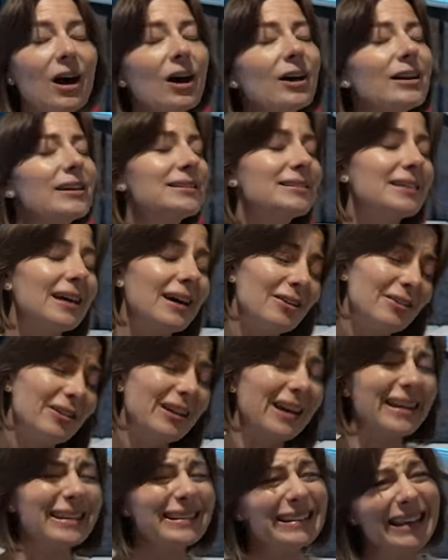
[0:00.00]
On a
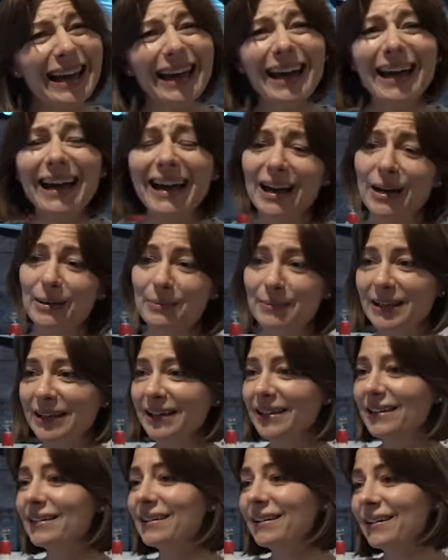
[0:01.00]
Saturday. Yeah. I
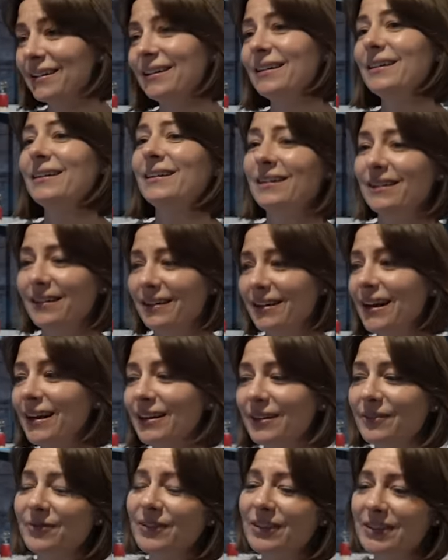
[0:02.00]
mean,
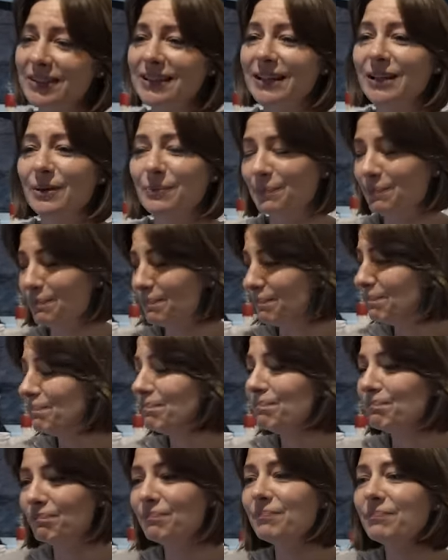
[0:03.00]
it feels like a,
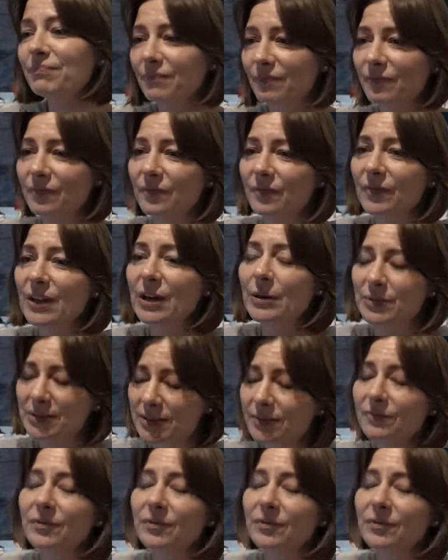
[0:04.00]
it was